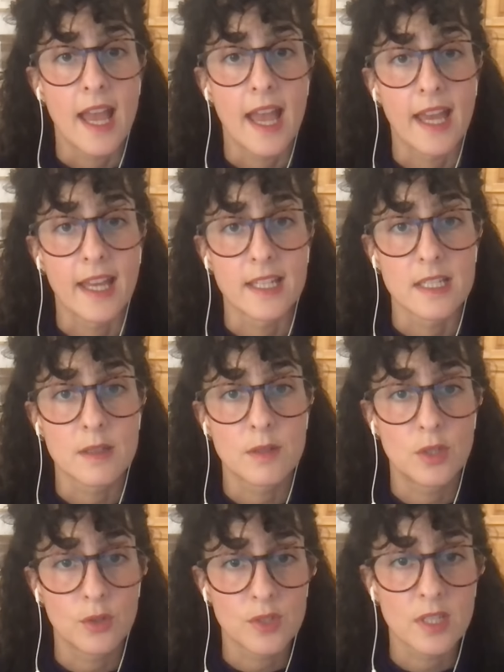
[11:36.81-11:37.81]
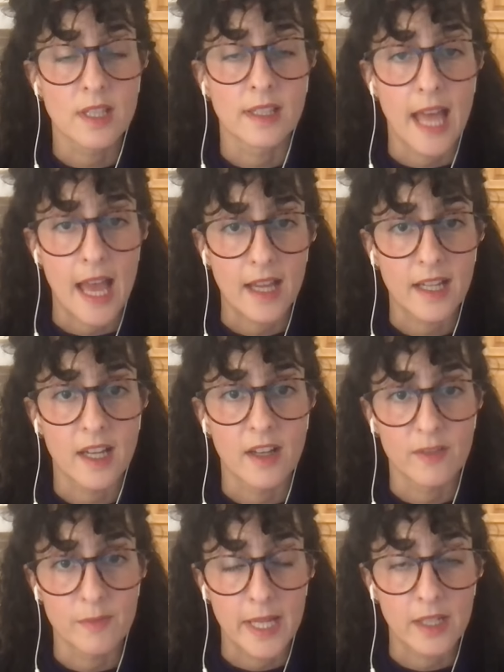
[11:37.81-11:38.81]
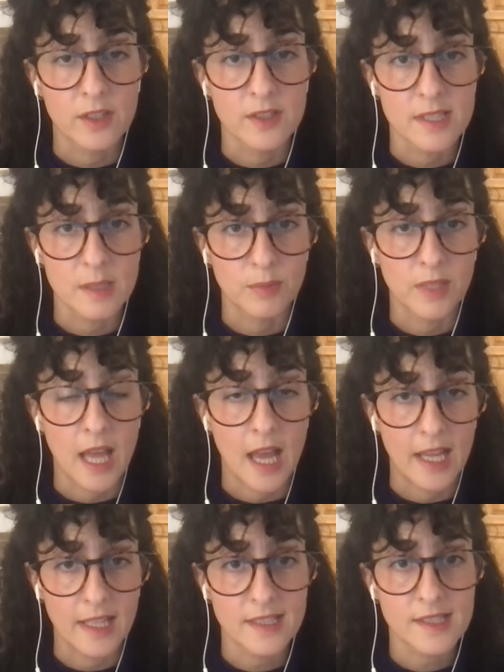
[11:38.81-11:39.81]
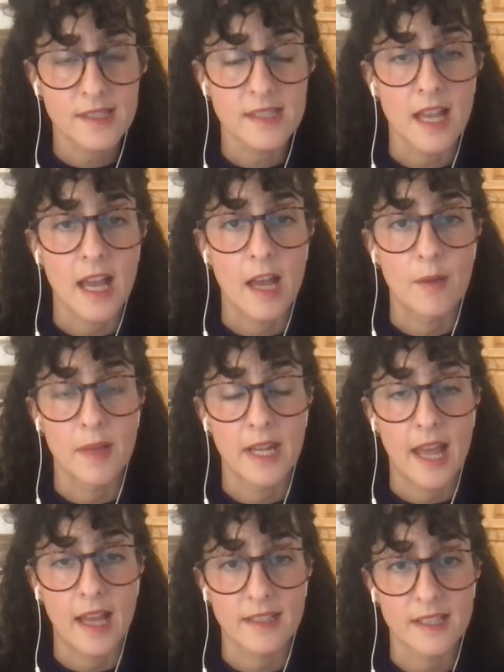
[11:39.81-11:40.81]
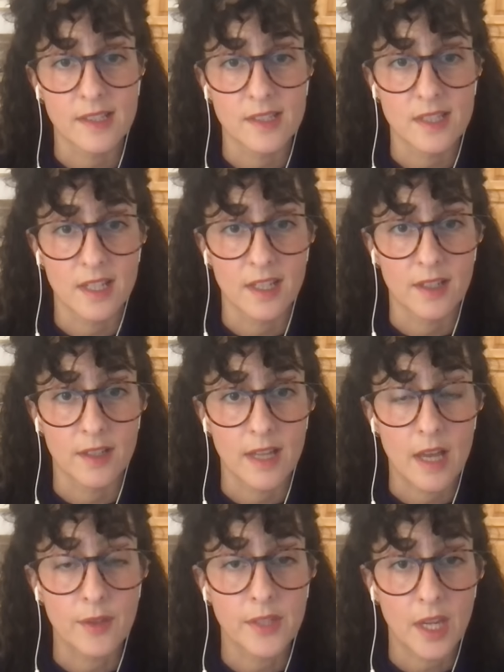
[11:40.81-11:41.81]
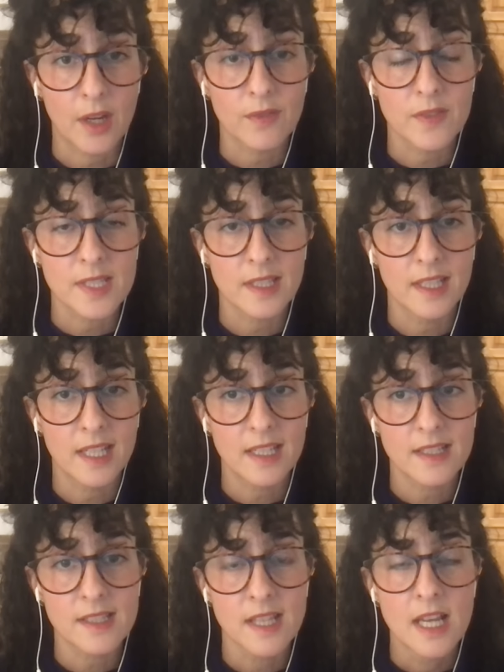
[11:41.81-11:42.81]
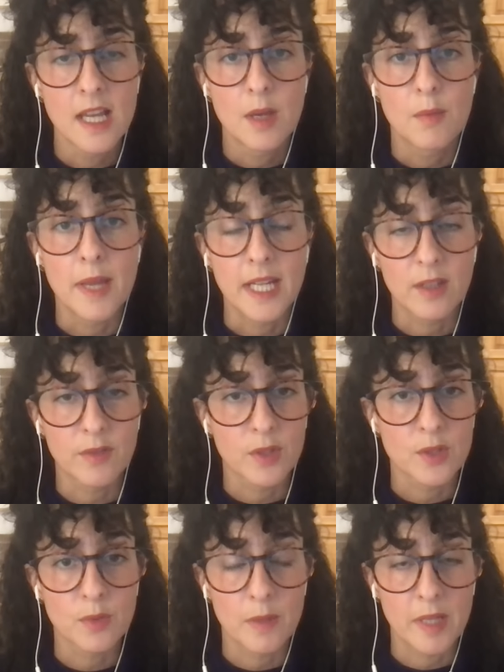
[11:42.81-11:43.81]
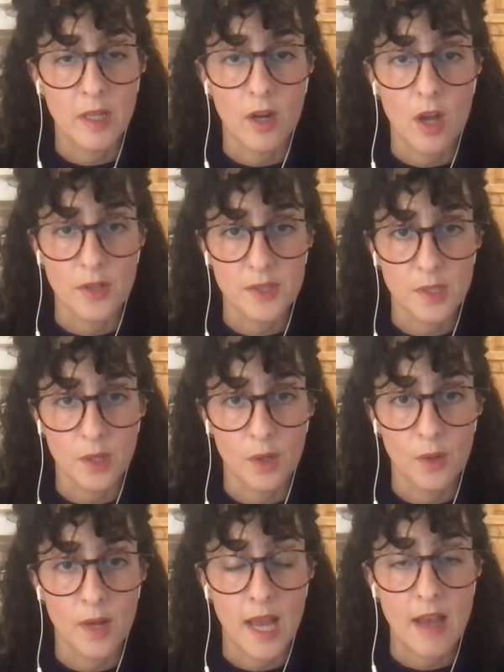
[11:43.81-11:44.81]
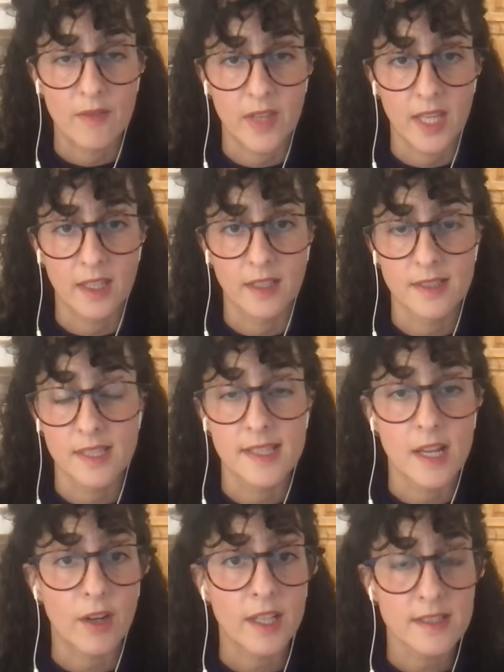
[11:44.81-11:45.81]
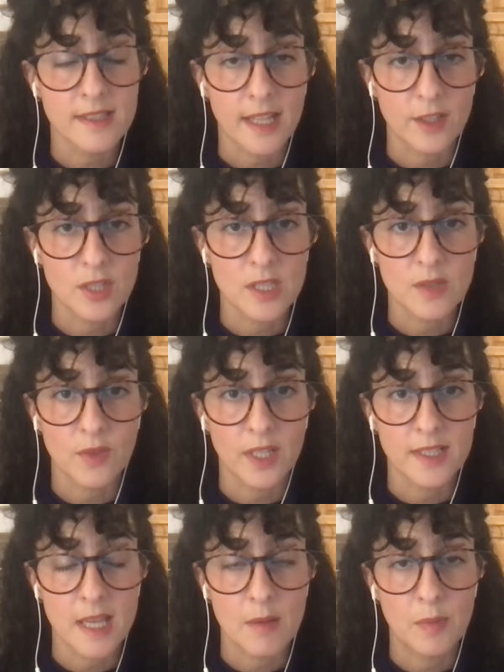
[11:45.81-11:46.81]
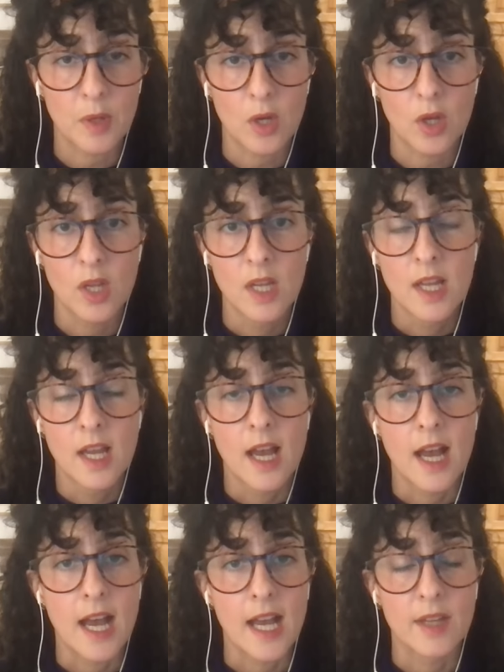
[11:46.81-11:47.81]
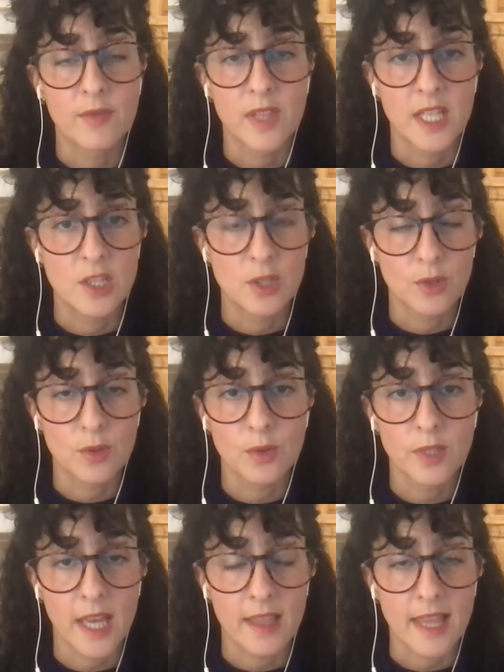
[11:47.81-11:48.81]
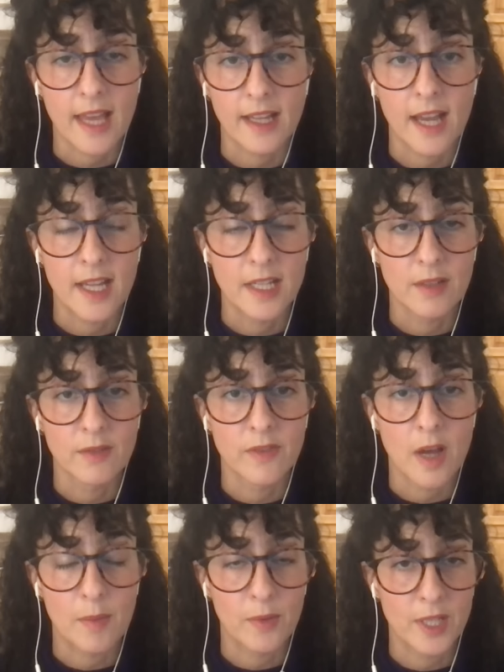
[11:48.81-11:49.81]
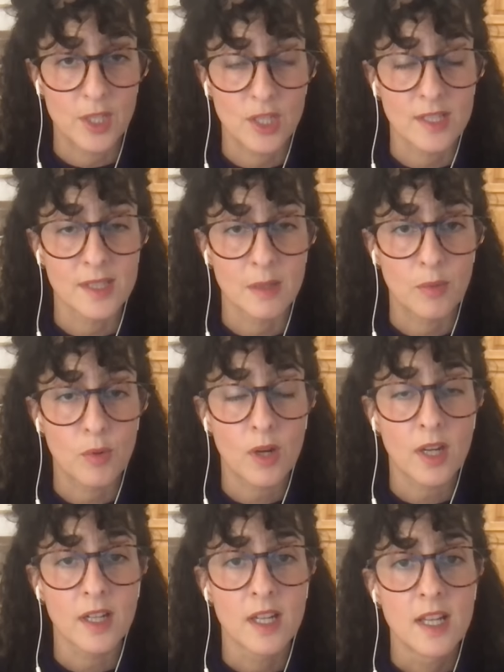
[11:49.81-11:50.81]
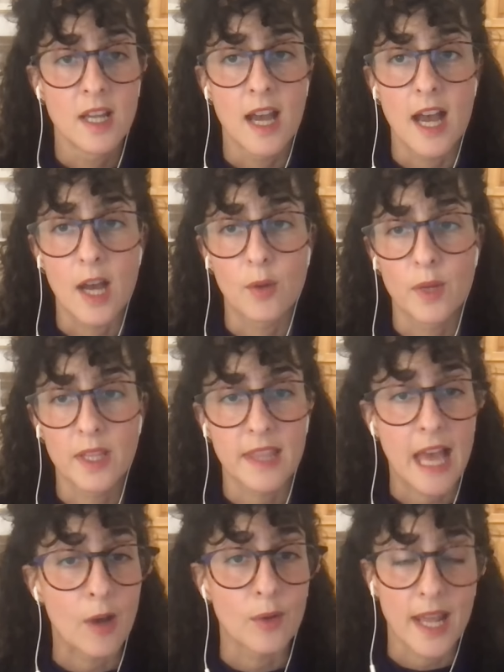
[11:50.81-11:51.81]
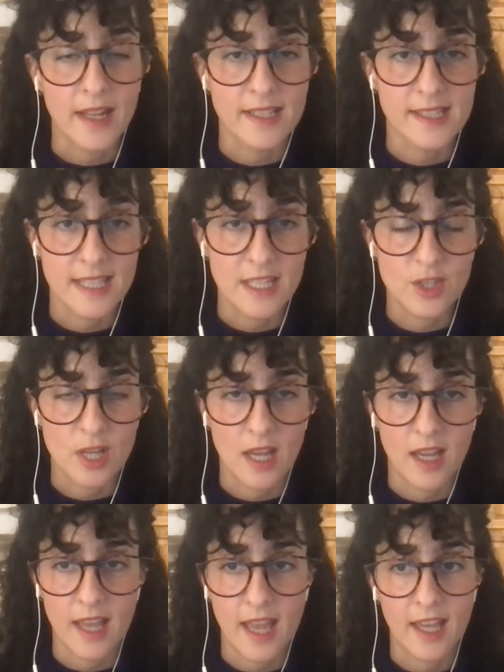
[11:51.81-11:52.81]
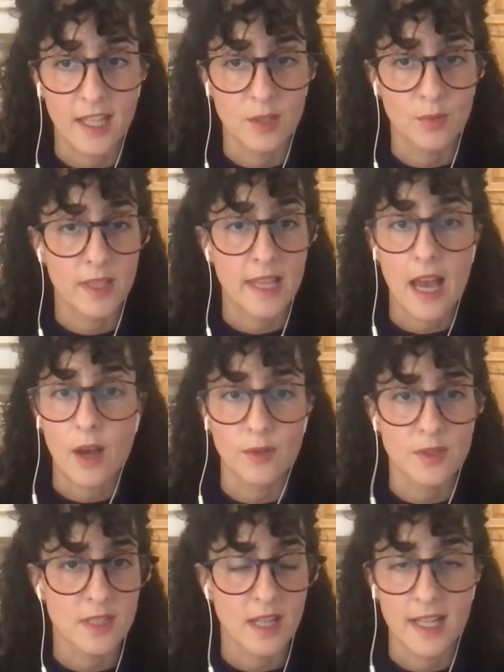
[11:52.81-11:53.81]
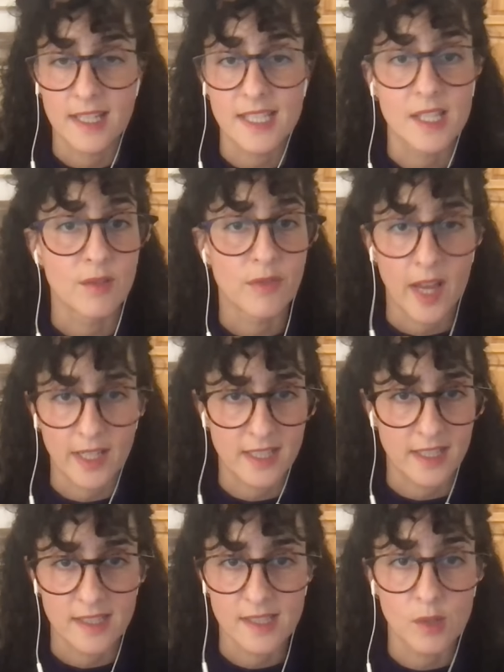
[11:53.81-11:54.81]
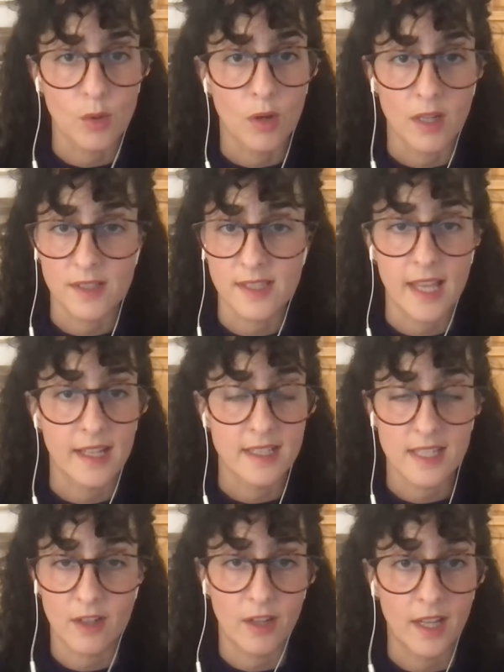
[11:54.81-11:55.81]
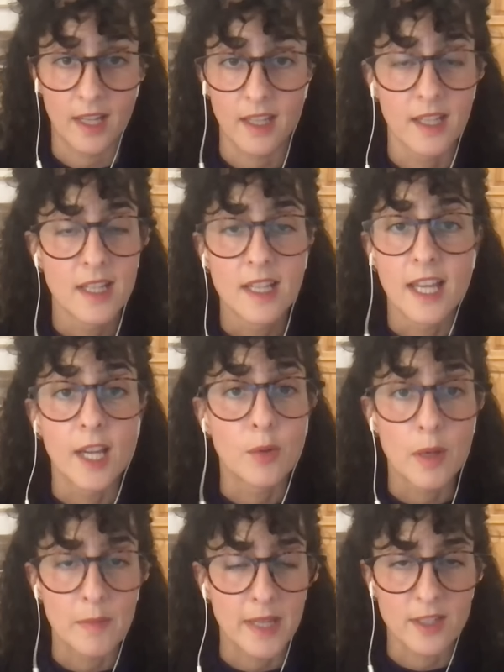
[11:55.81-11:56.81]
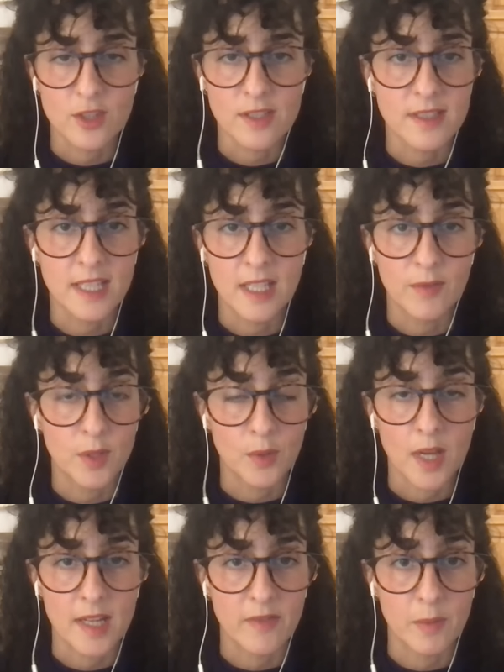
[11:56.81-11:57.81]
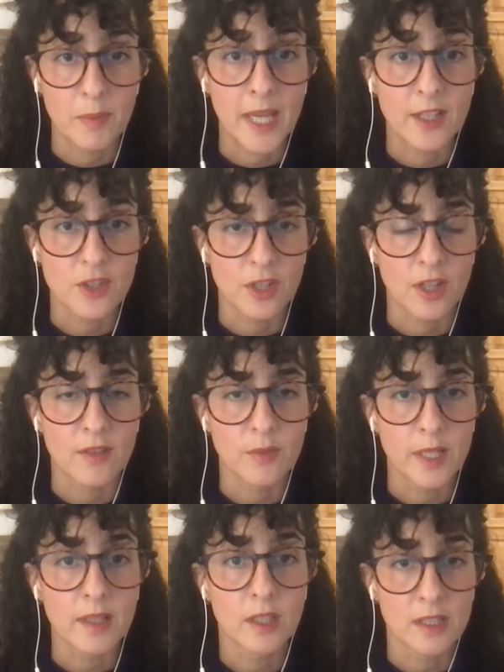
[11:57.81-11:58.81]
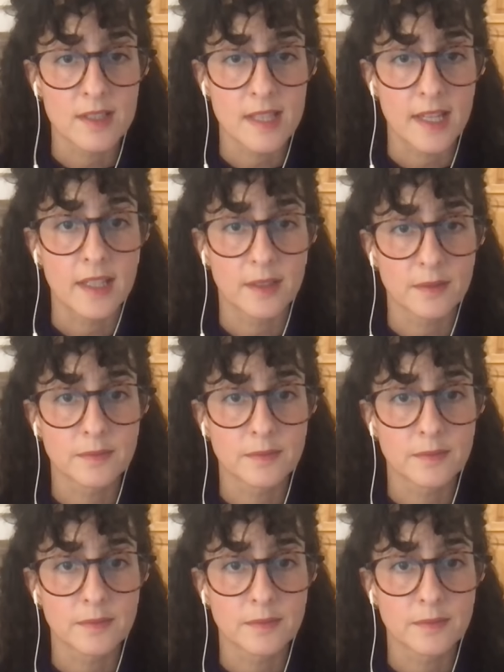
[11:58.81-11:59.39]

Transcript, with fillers: And due to the lack of medical supplies um, and access to healthcare facilities, Many of those women are also having cesarean sections, for example, uh, if they do get that kind of operation support uh, without anesthesia and without uh, disinfectants or sanitary equipment, just to give you kind of a picture of what it looks like.